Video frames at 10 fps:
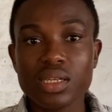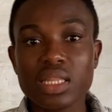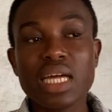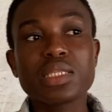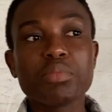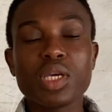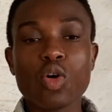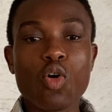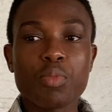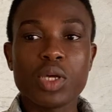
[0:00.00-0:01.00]
that may
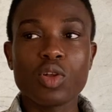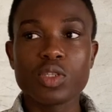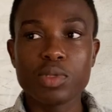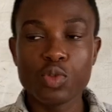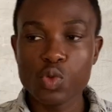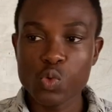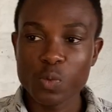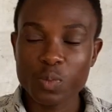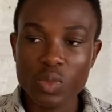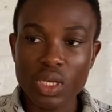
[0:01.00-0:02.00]
or may not be true.
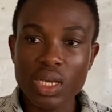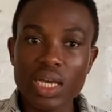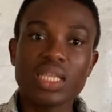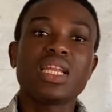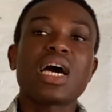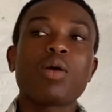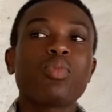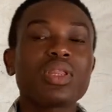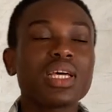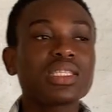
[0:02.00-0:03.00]
And then
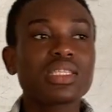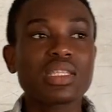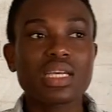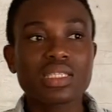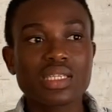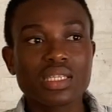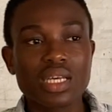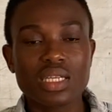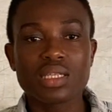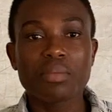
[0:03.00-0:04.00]
hypothesis testing
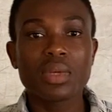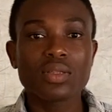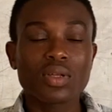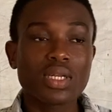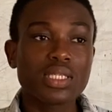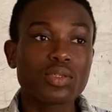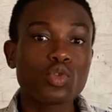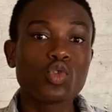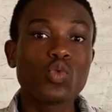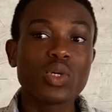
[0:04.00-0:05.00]
is the method
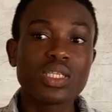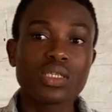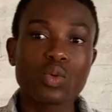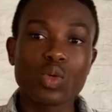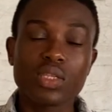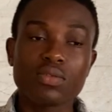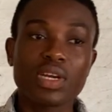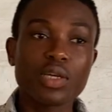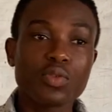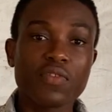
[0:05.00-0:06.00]
through which we
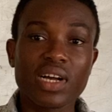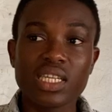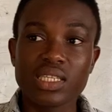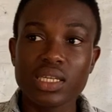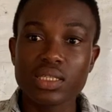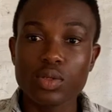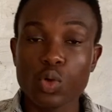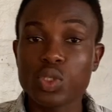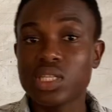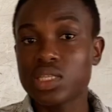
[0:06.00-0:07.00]
try to validate
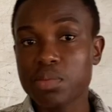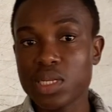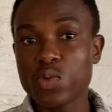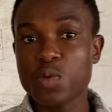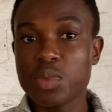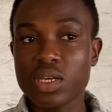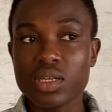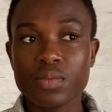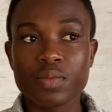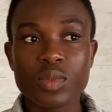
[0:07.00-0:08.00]
those statements we make.
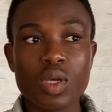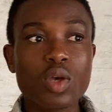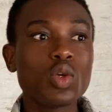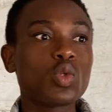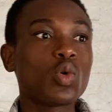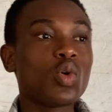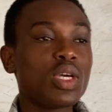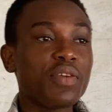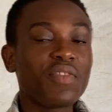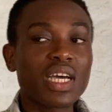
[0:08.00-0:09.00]
So
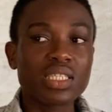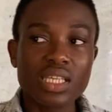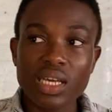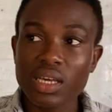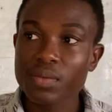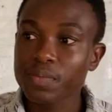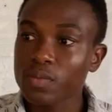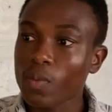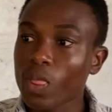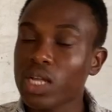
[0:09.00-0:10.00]
if I say
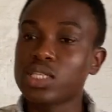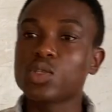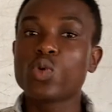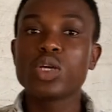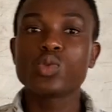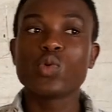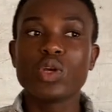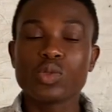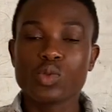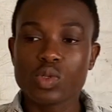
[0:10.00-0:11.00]
it is going to
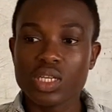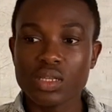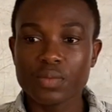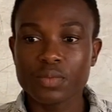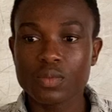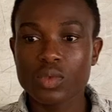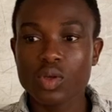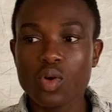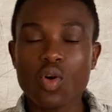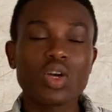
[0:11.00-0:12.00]
rain today,
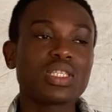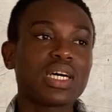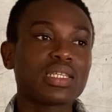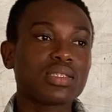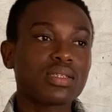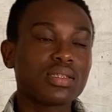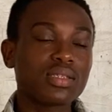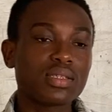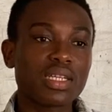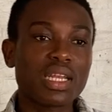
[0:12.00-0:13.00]
or it has
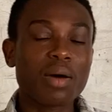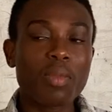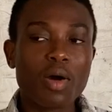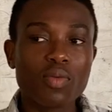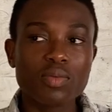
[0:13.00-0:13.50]
the number